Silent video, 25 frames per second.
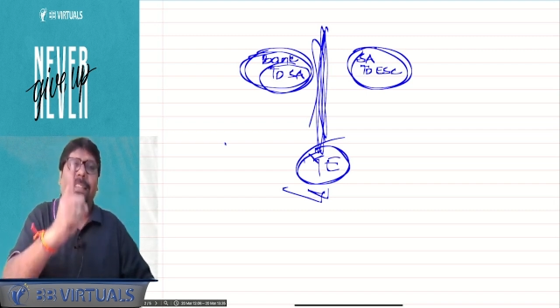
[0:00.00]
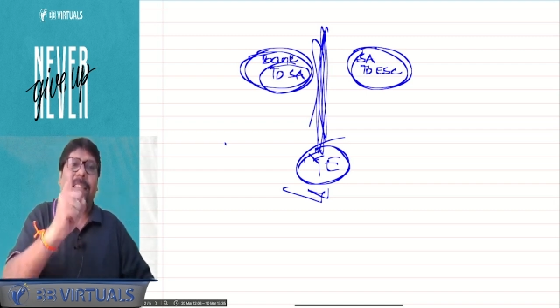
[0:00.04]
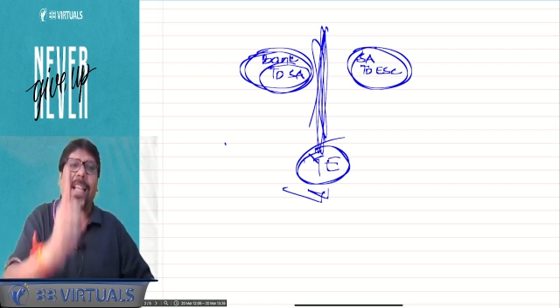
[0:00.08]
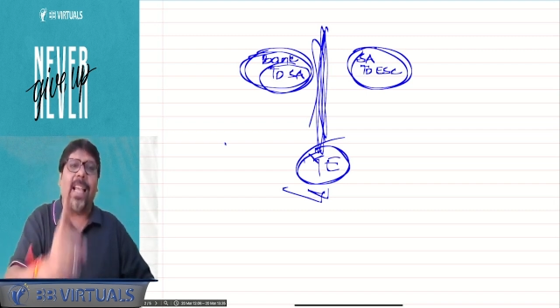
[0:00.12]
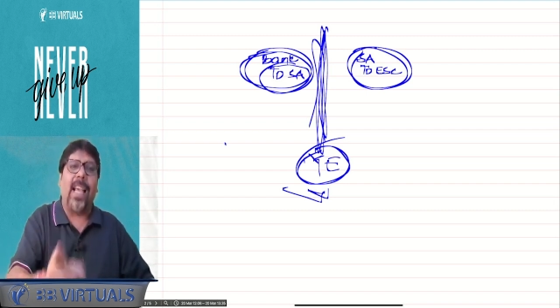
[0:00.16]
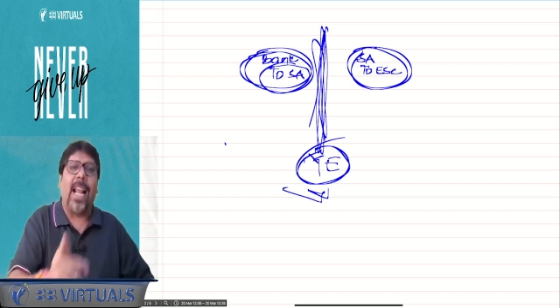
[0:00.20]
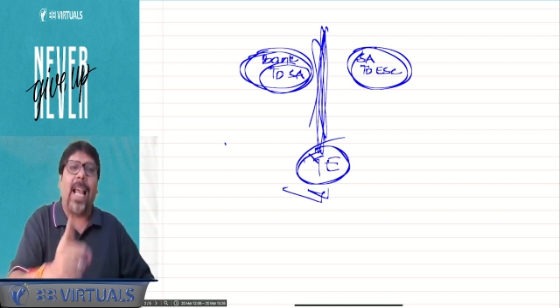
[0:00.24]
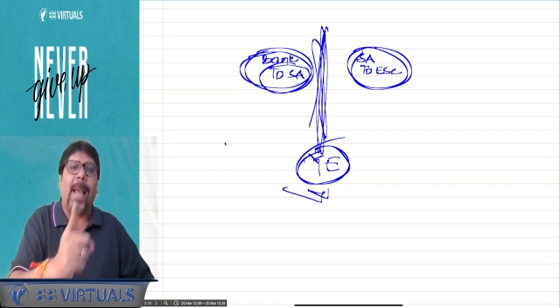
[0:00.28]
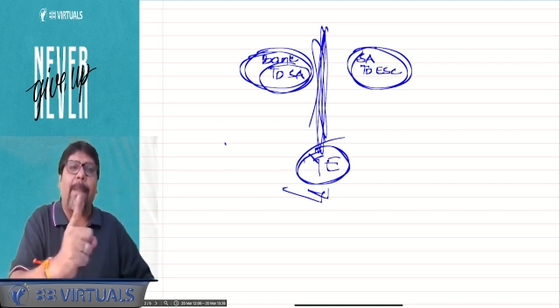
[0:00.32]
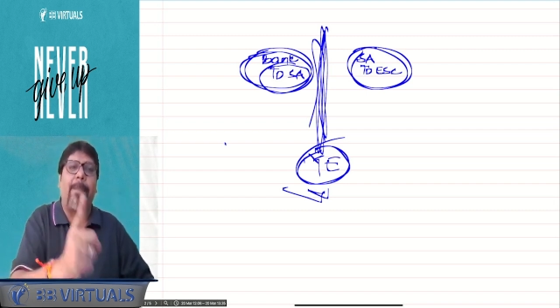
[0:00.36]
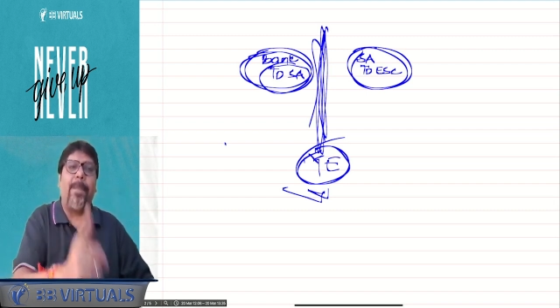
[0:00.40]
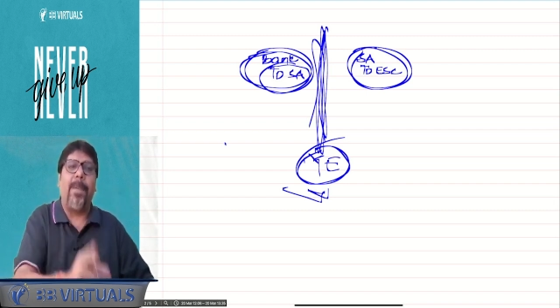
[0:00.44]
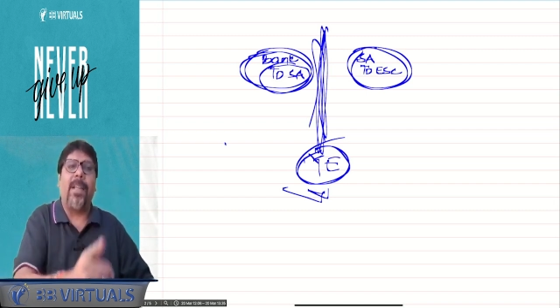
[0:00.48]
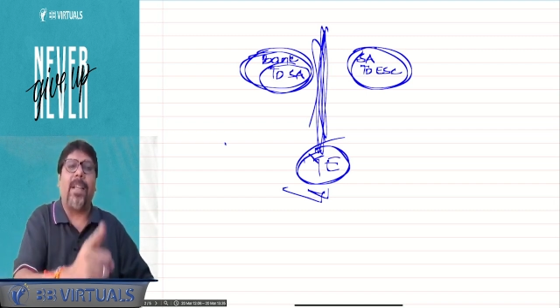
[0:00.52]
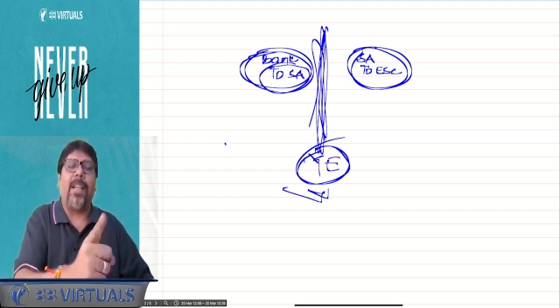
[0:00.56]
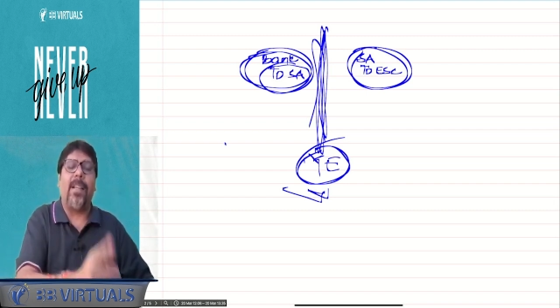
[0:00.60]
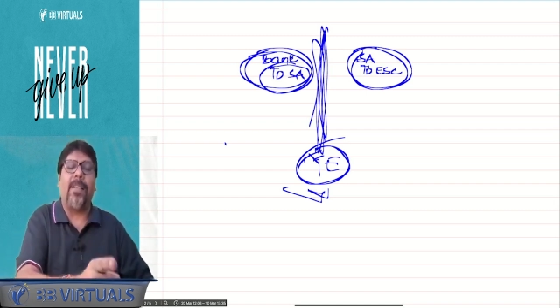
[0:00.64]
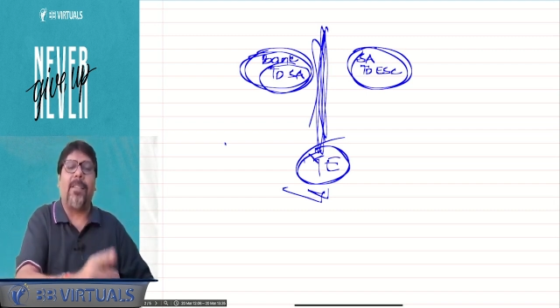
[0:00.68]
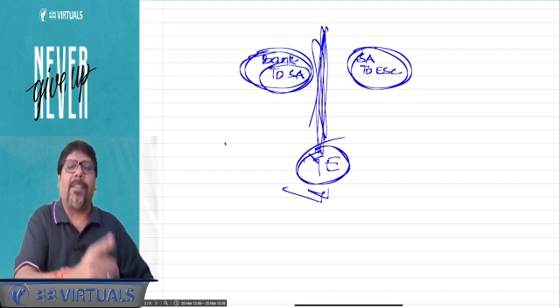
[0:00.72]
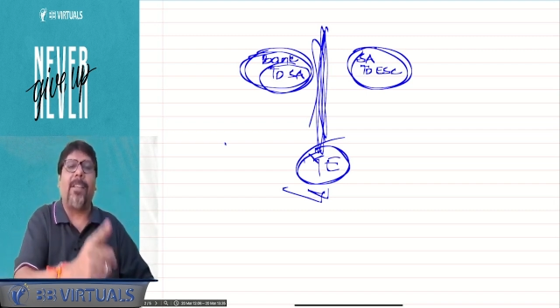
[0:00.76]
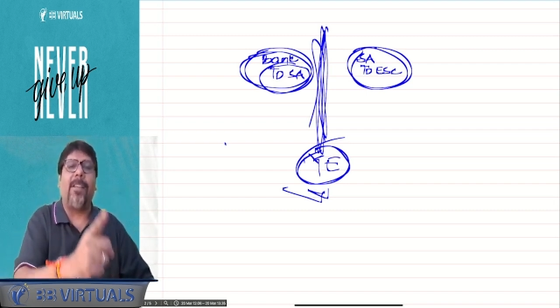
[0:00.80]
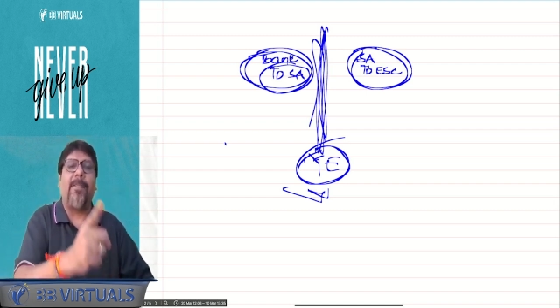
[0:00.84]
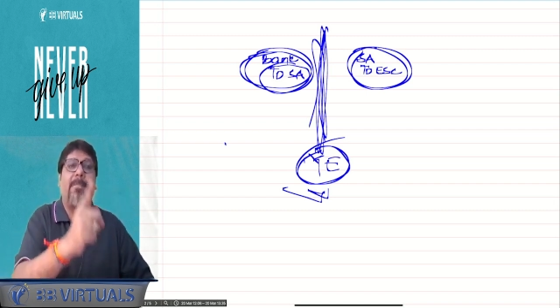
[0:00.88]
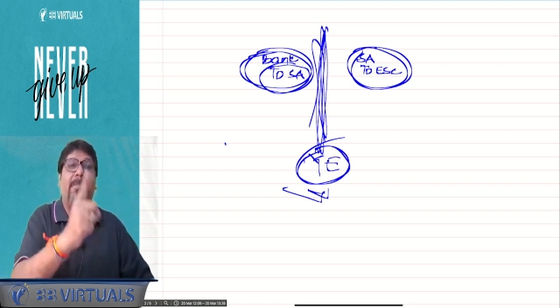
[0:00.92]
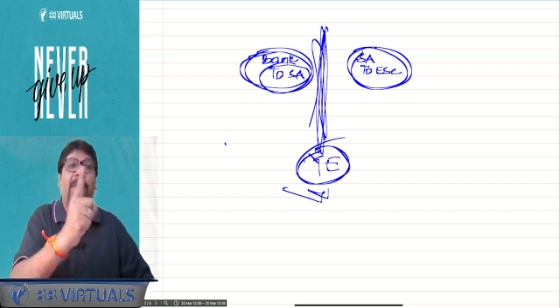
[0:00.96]
share
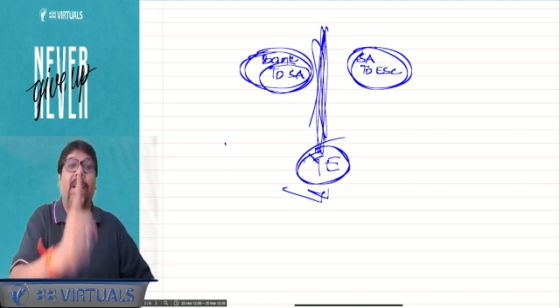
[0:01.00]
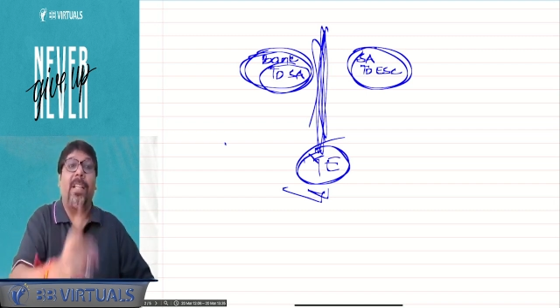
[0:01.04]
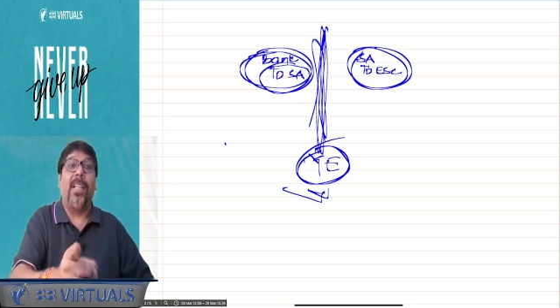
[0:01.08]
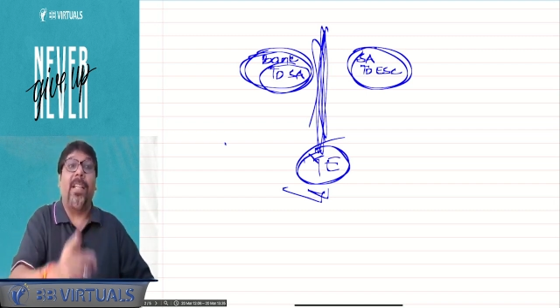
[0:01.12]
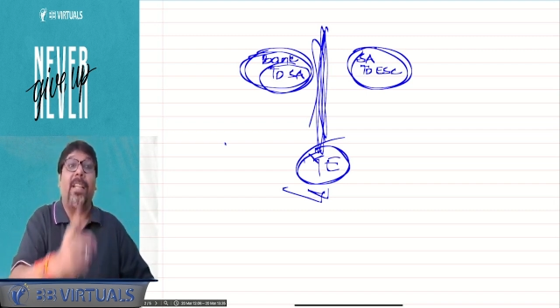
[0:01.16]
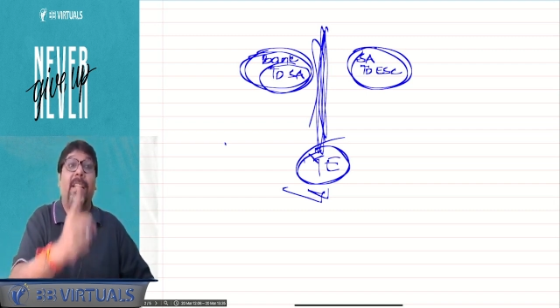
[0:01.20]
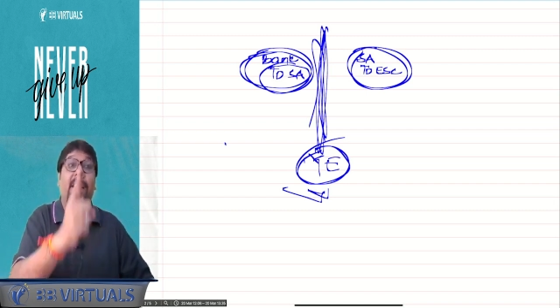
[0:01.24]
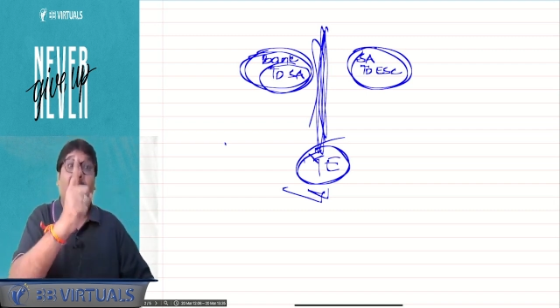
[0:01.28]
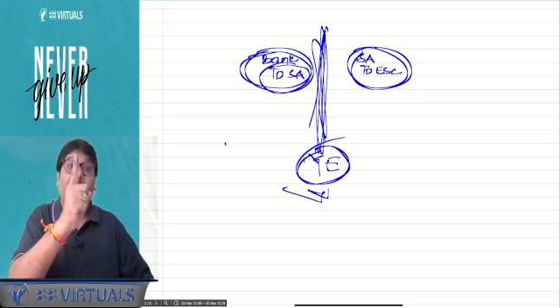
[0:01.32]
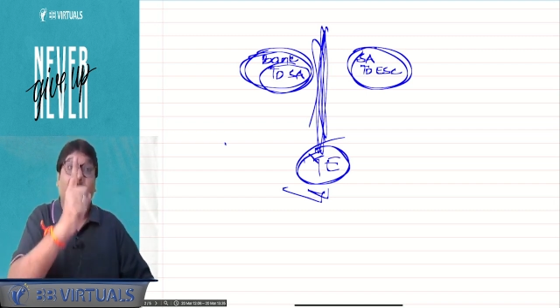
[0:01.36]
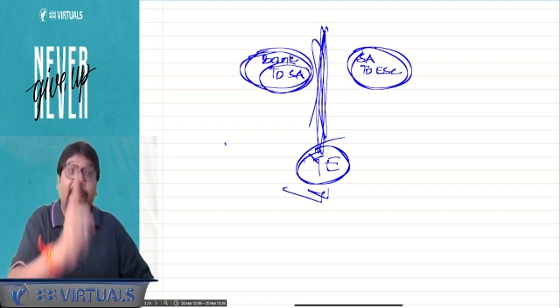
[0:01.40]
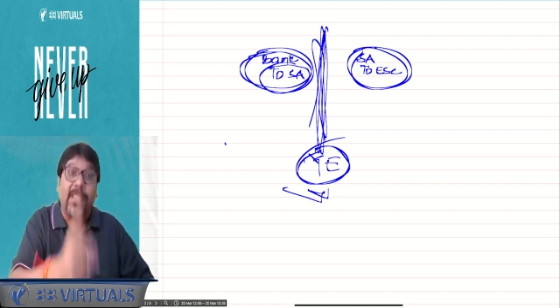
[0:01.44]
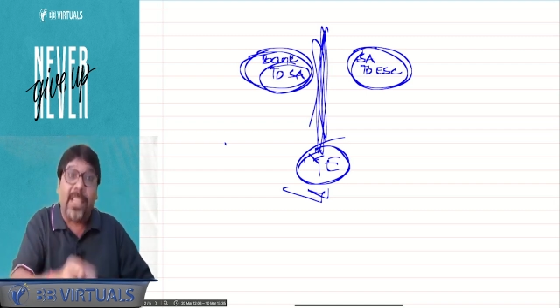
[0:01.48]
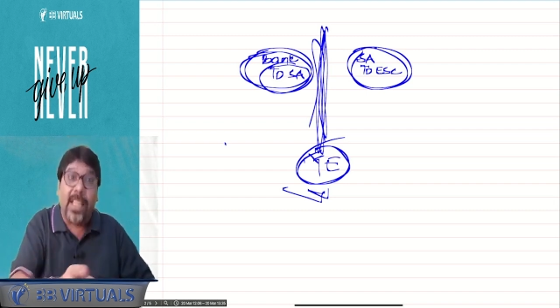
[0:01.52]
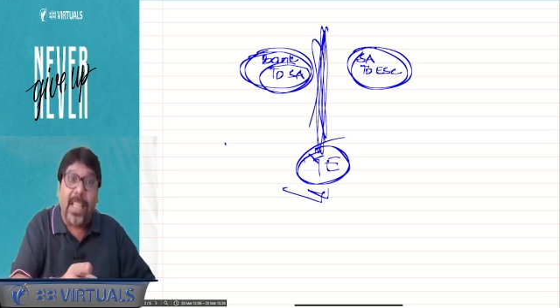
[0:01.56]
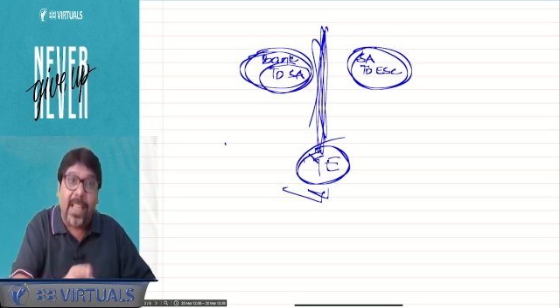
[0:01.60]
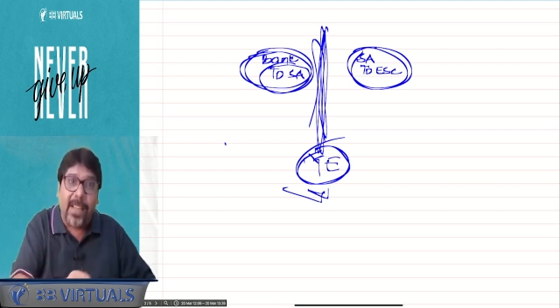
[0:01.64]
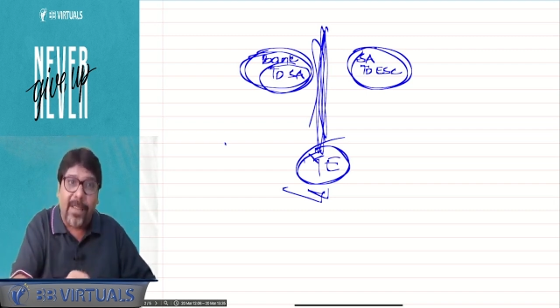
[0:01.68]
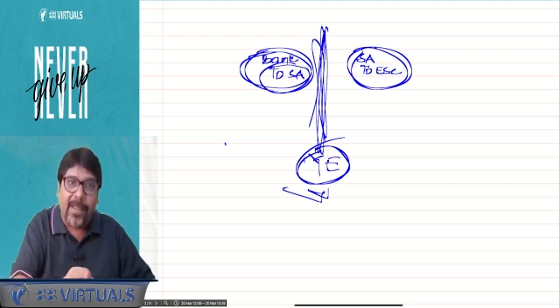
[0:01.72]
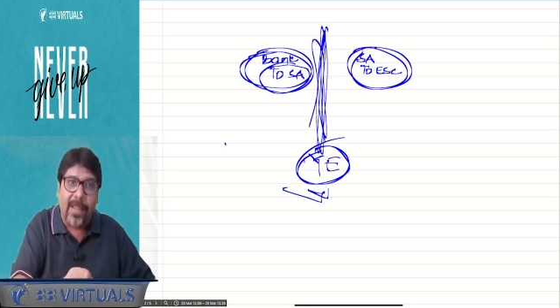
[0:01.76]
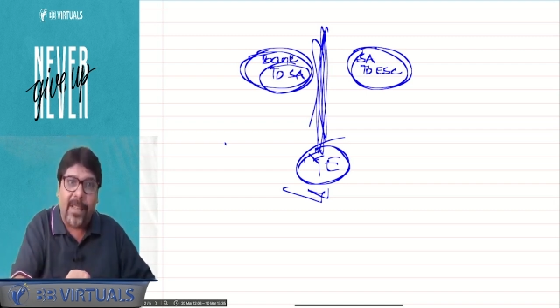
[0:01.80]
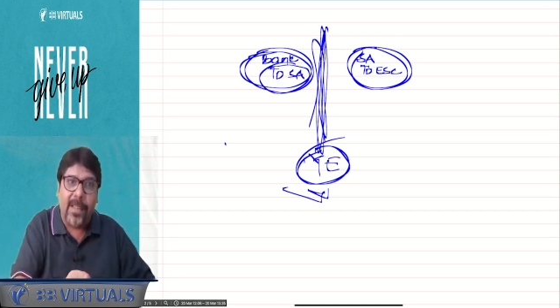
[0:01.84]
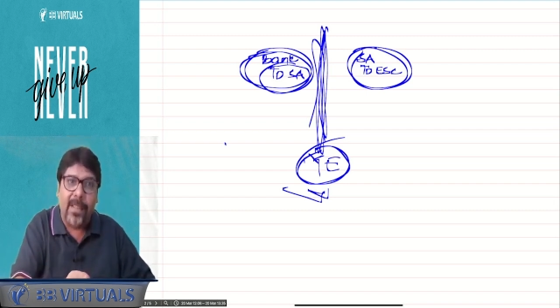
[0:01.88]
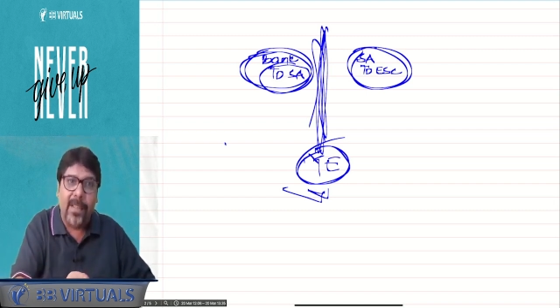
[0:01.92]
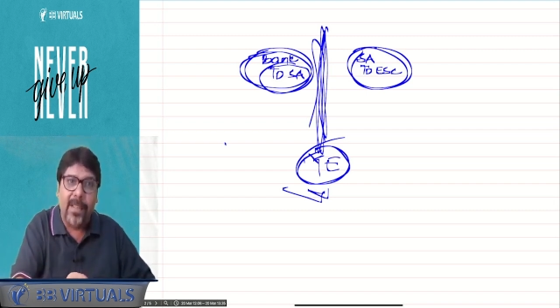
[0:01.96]
application money
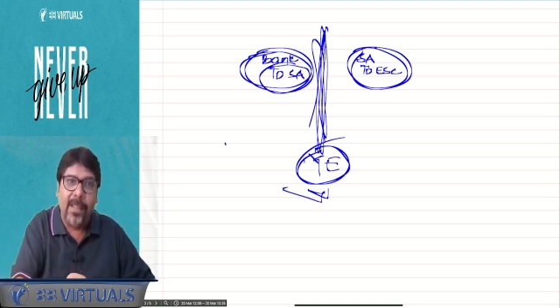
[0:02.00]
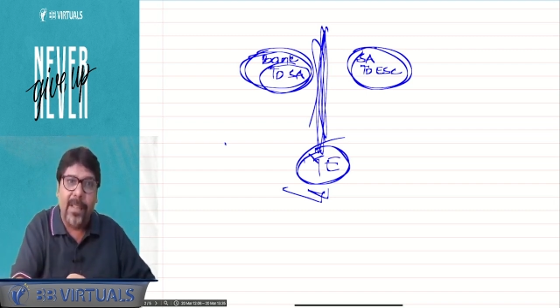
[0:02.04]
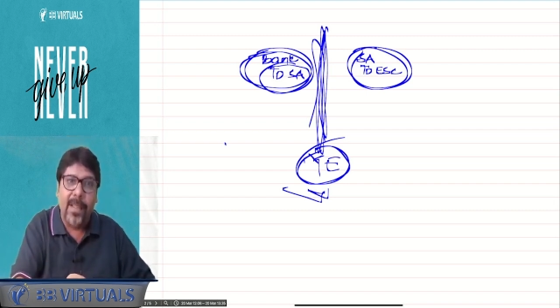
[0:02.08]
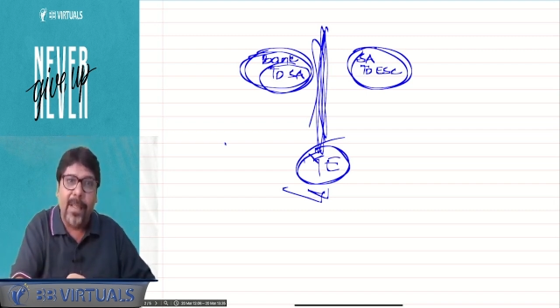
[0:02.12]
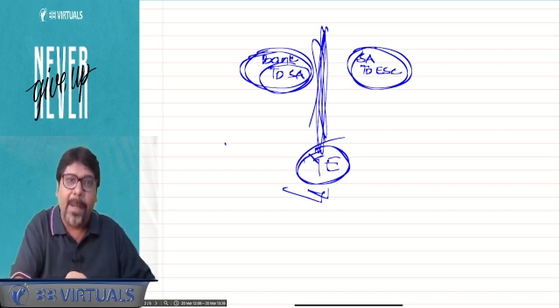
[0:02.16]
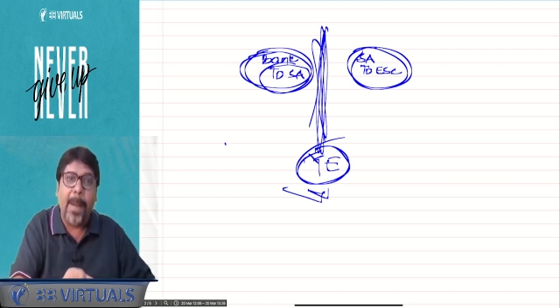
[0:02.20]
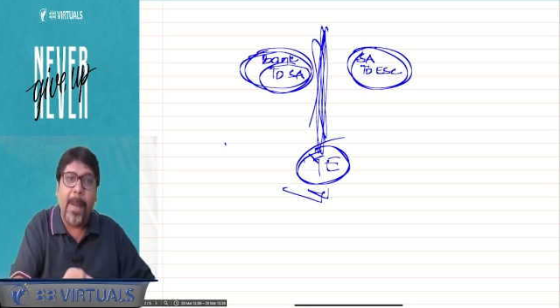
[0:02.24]
received